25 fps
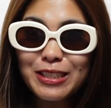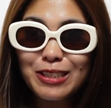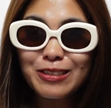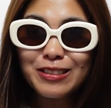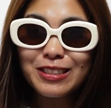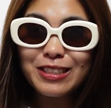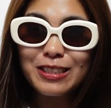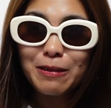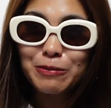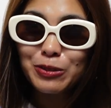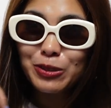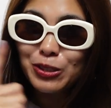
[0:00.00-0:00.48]

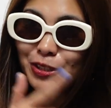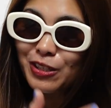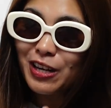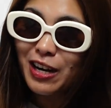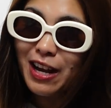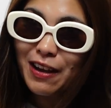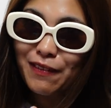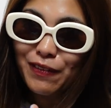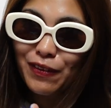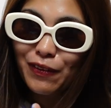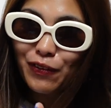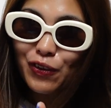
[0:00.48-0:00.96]
please
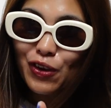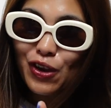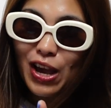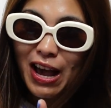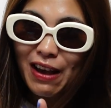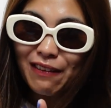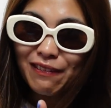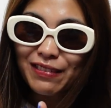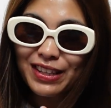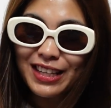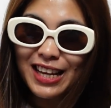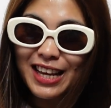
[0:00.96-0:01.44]
subscribe if you
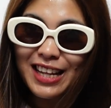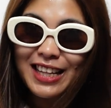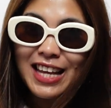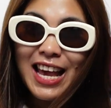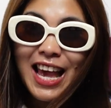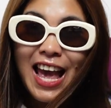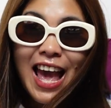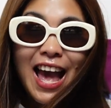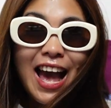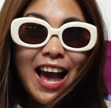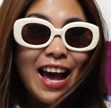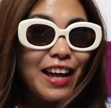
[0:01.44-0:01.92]
haven't yet.
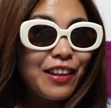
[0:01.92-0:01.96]
Yeah!